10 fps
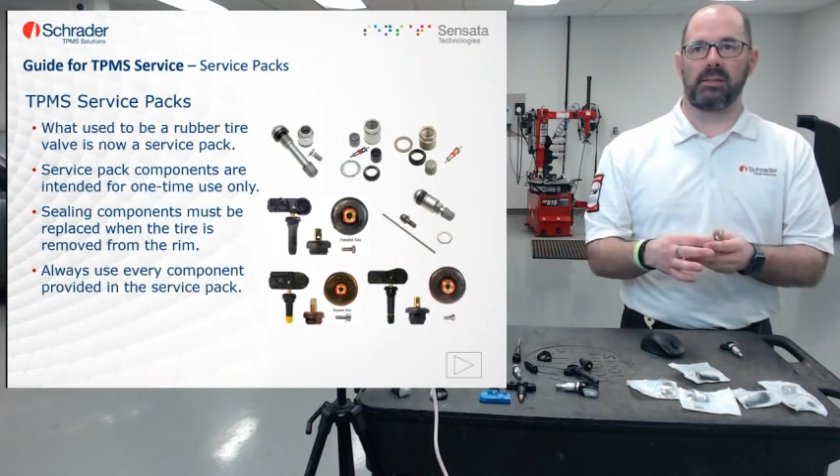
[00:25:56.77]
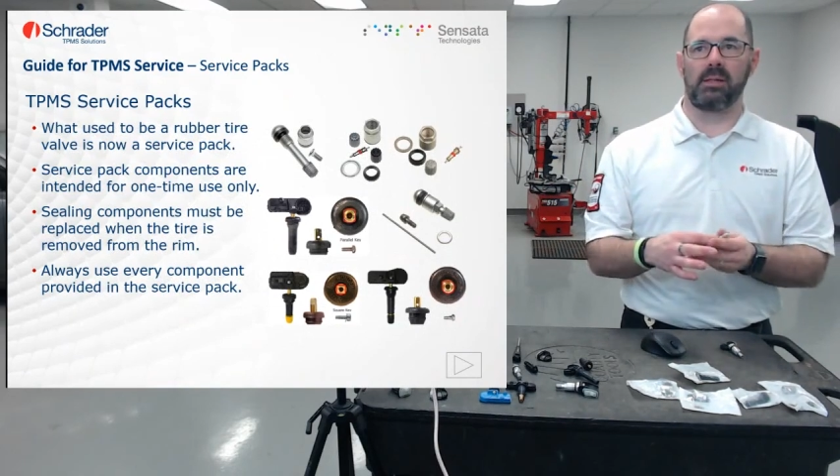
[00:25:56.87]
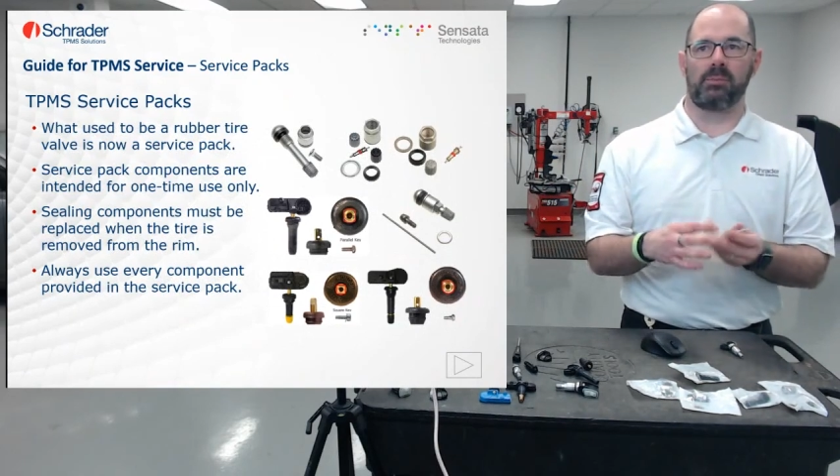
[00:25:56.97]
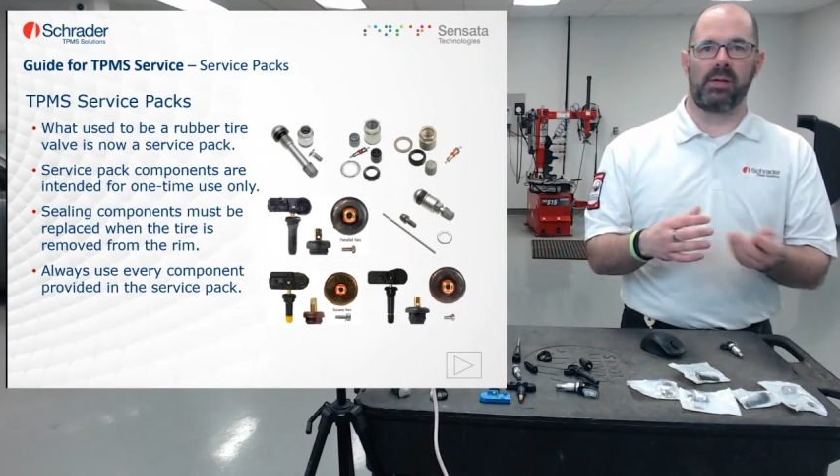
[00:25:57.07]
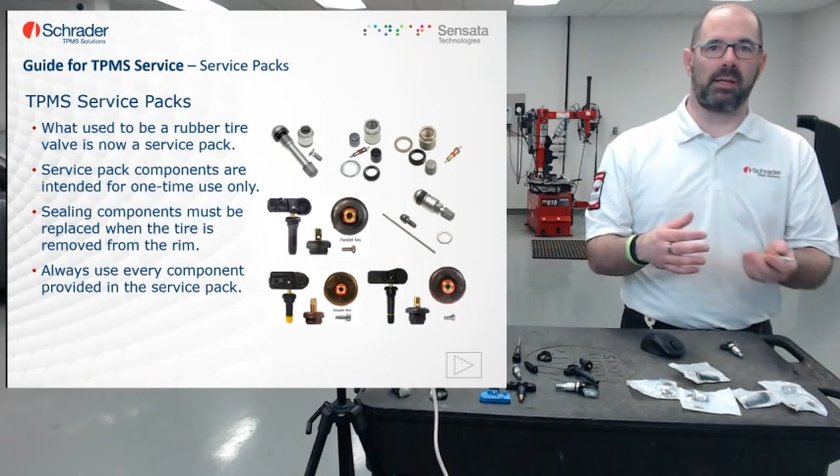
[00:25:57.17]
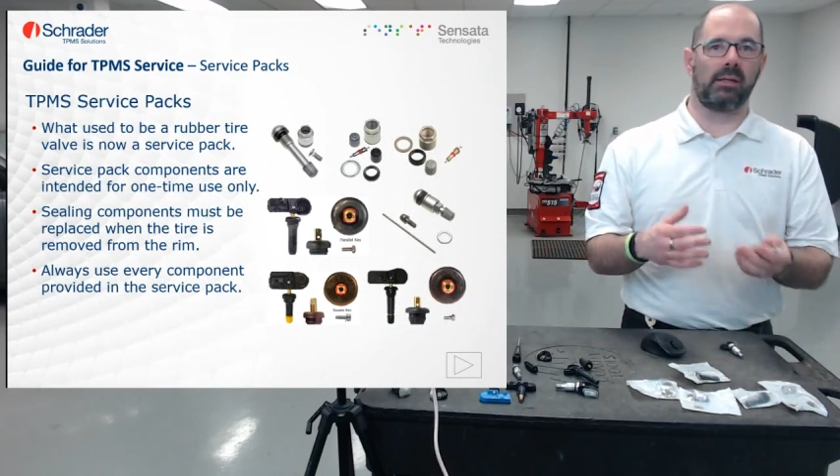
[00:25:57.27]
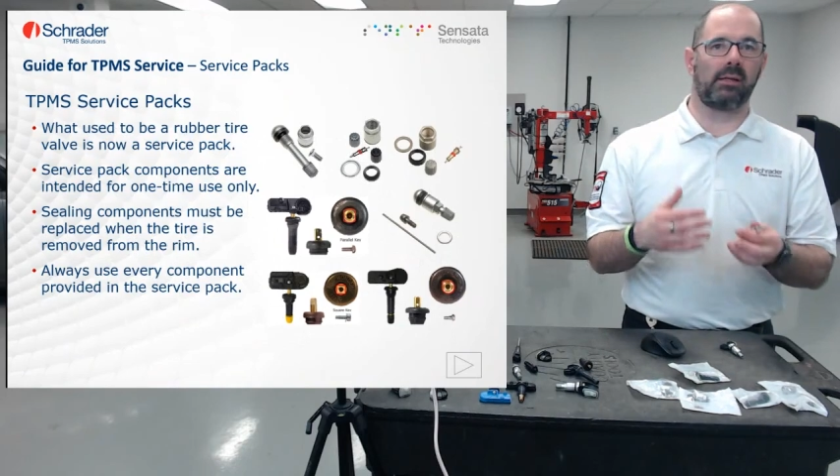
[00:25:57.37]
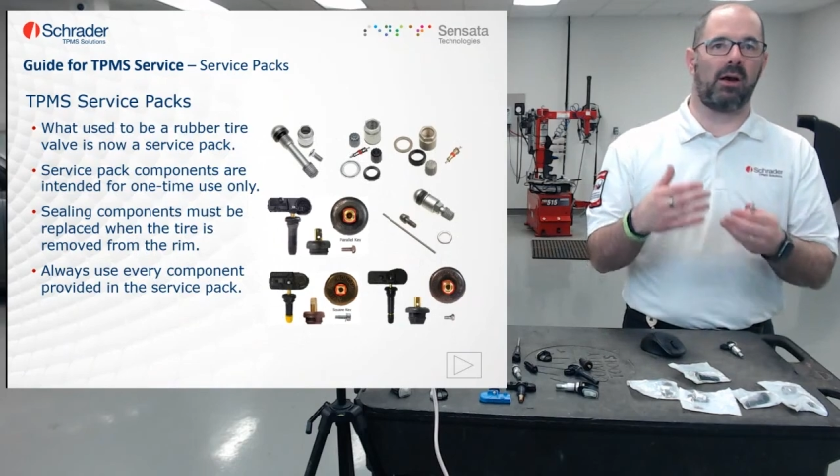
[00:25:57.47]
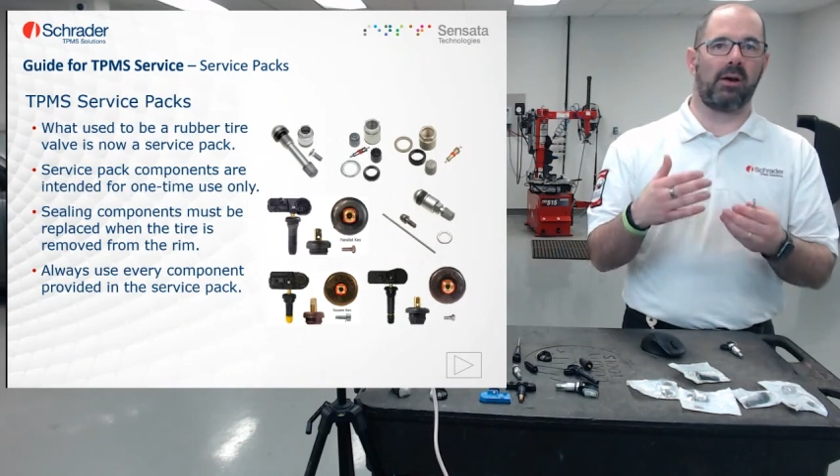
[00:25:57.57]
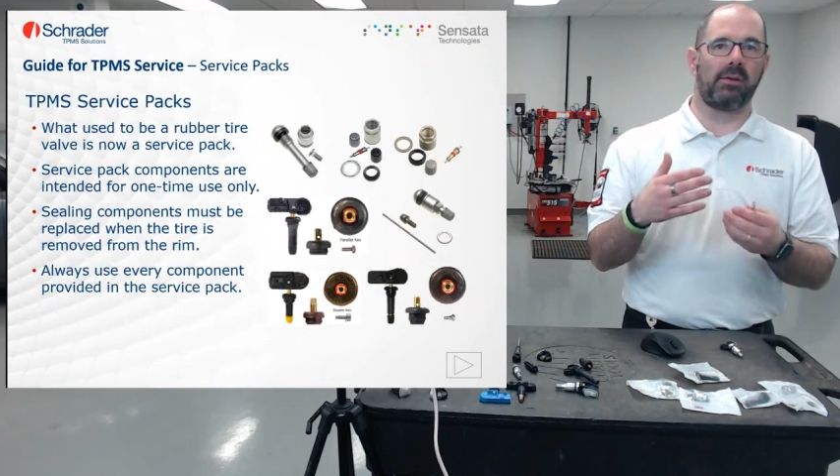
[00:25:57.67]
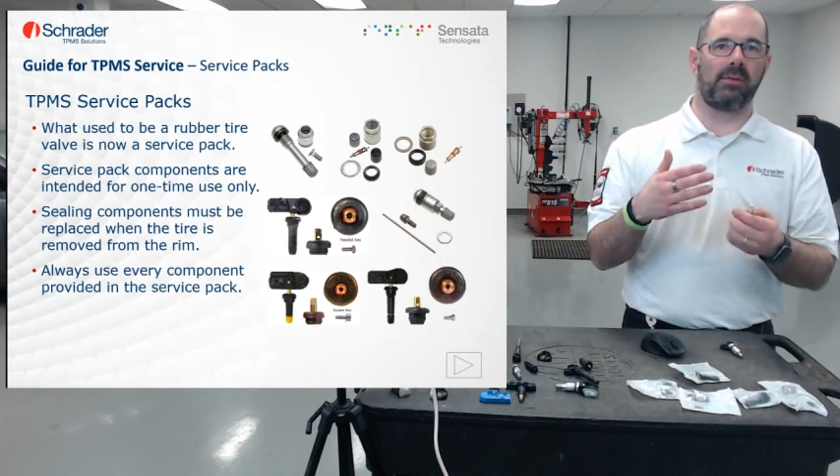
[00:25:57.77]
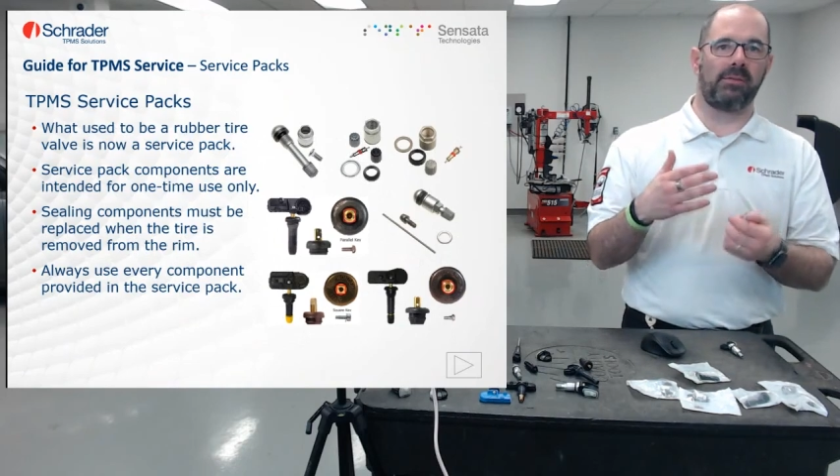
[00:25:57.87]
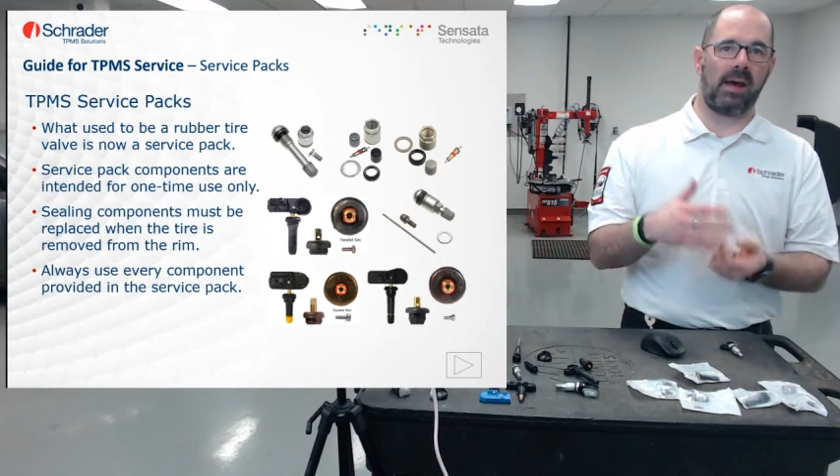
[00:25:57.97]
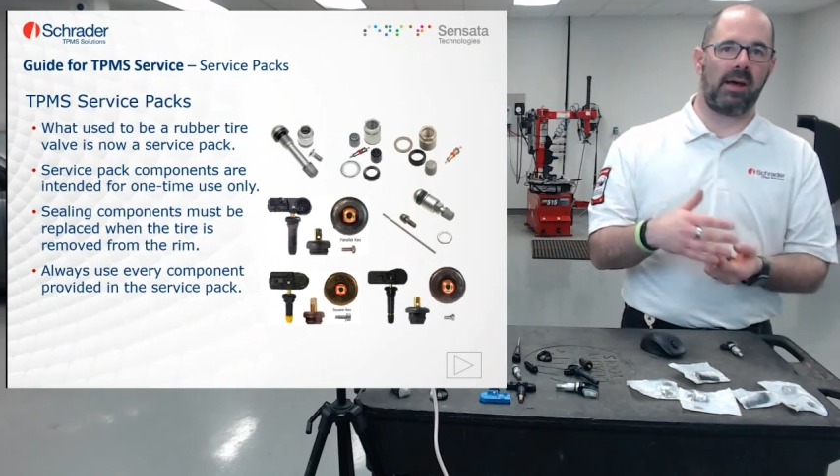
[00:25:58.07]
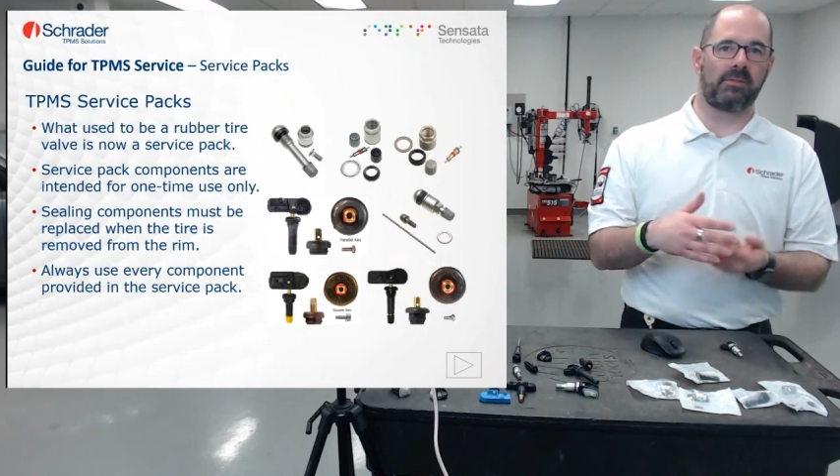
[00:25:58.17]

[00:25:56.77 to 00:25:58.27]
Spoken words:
depending on the valve,